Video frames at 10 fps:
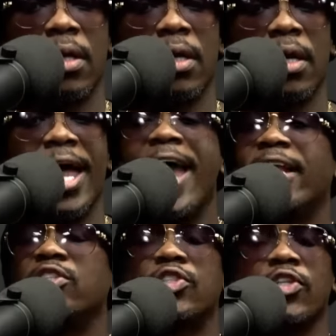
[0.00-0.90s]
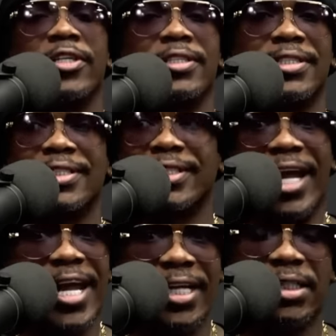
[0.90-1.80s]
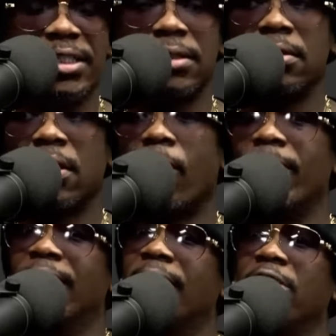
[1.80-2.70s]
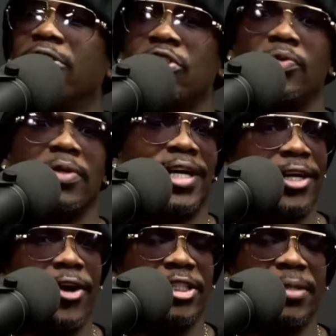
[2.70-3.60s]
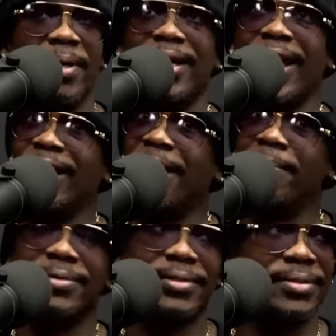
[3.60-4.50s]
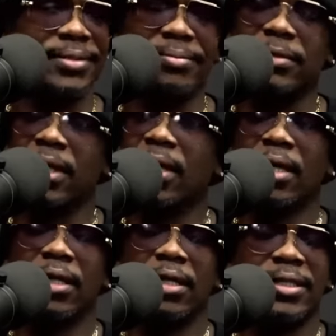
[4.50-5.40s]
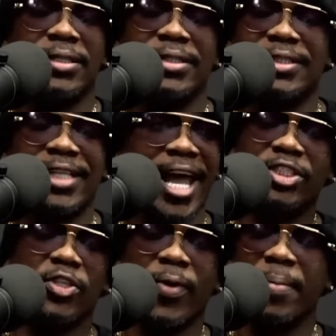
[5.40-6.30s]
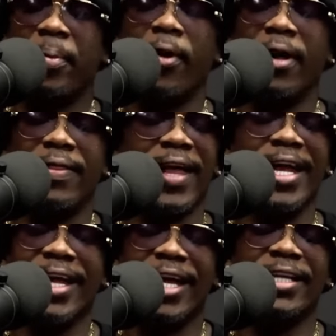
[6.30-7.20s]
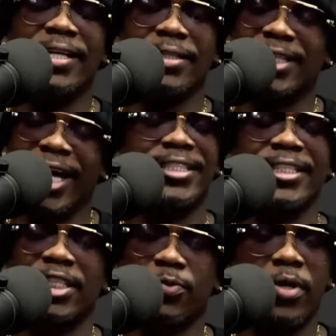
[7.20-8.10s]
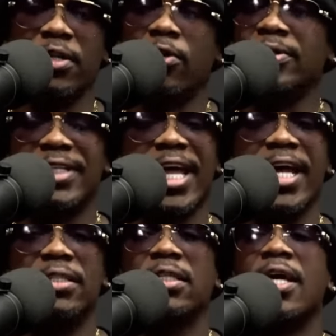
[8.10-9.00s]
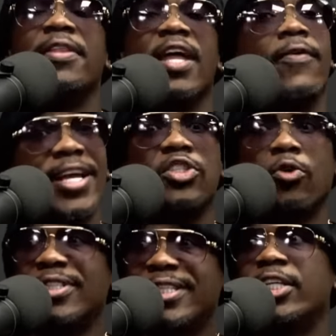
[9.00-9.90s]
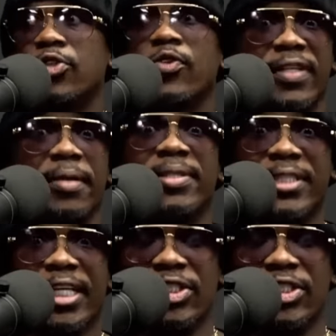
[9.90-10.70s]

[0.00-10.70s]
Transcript: And in certain states, when it comes to a clergyman, and I'm sad to report that in Texas is one of those states, there is no statute of limitation.